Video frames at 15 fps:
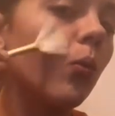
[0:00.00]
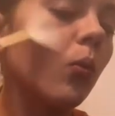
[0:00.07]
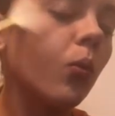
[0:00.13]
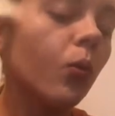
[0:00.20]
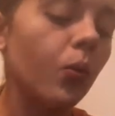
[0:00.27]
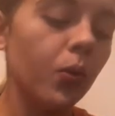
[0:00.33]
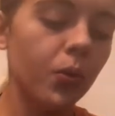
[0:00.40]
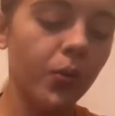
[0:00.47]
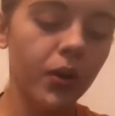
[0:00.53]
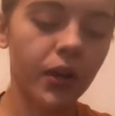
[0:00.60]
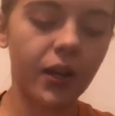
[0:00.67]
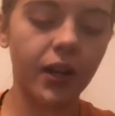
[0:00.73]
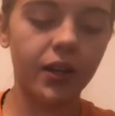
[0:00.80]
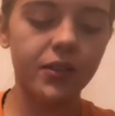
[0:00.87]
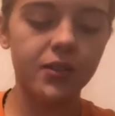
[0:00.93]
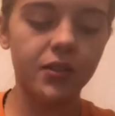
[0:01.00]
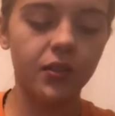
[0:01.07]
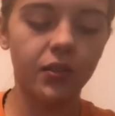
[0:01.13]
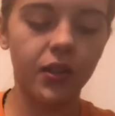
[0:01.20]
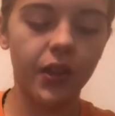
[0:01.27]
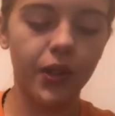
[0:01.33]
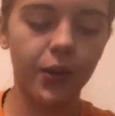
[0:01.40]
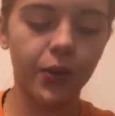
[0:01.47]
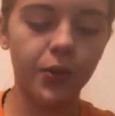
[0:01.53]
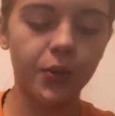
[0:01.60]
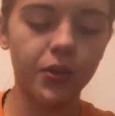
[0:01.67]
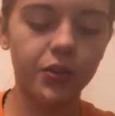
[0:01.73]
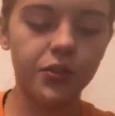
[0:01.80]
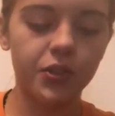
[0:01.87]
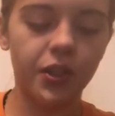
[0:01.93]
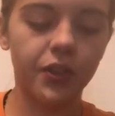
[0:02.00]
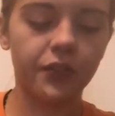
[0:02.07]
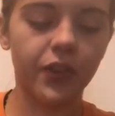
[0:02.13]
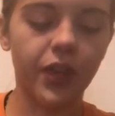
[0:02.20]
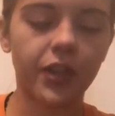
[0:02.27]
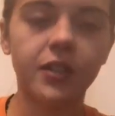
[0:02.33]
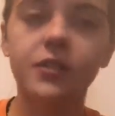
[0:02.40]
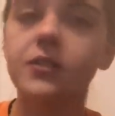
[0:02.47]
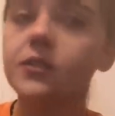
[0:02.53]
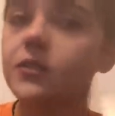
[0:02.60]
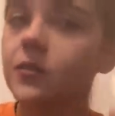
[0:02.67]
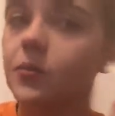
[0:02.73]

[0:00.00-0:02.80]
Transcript: We want a nice glow to our face.